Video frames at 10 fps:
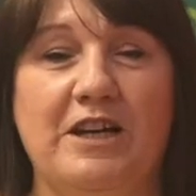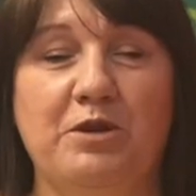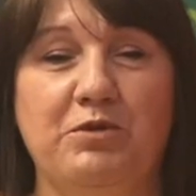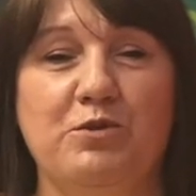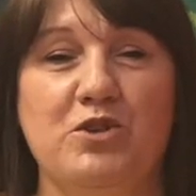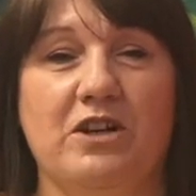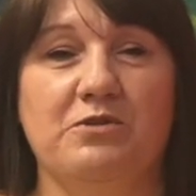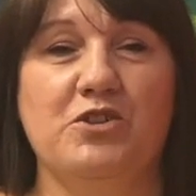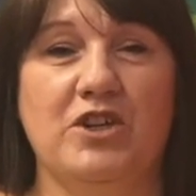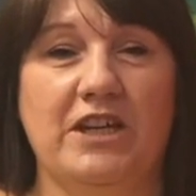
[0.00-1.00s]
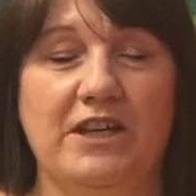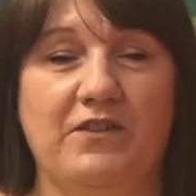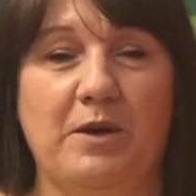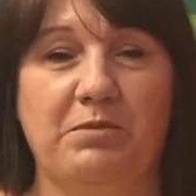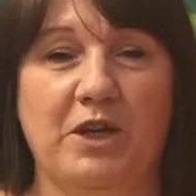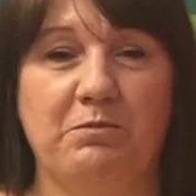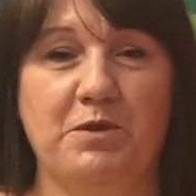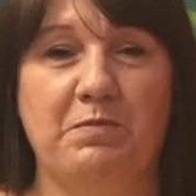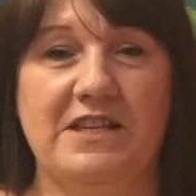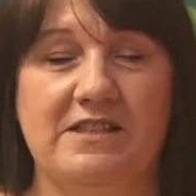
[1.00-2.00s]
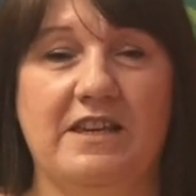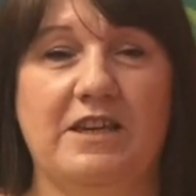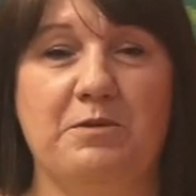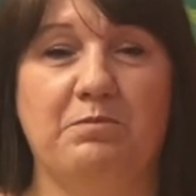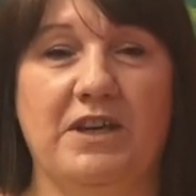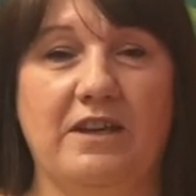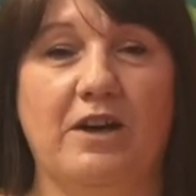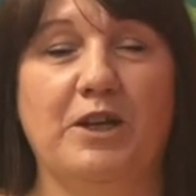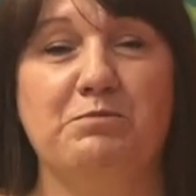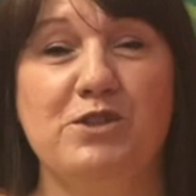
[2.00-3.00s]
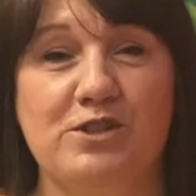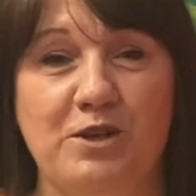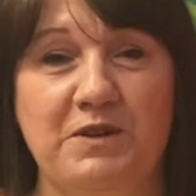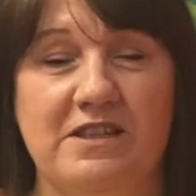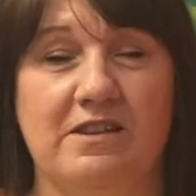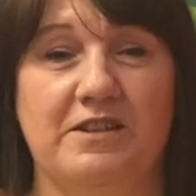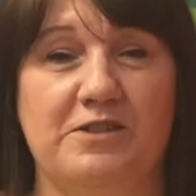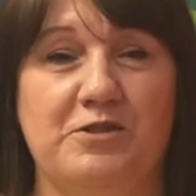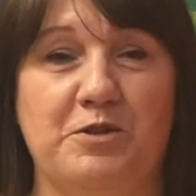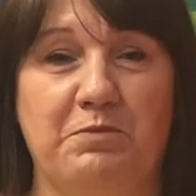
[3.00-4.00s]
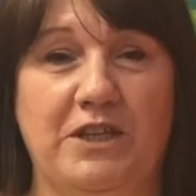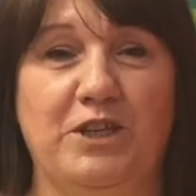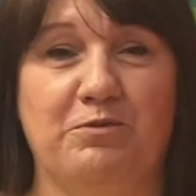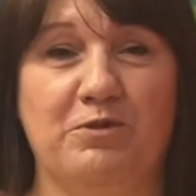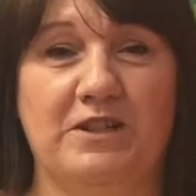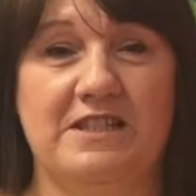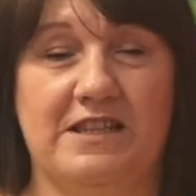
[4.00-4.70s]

to help your child achieve and become the best they can be. I am so excited to meet you all in